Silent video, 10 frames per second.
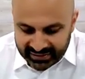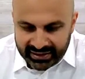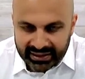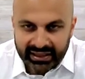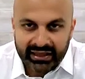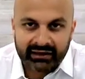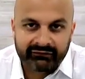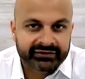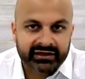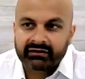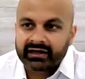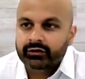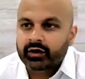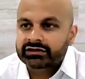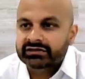And I'd love to hear any
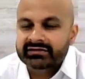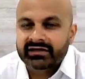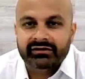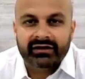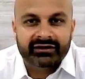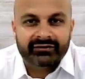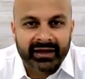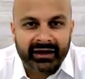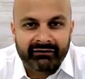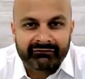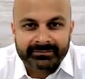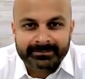questions that you guys may have.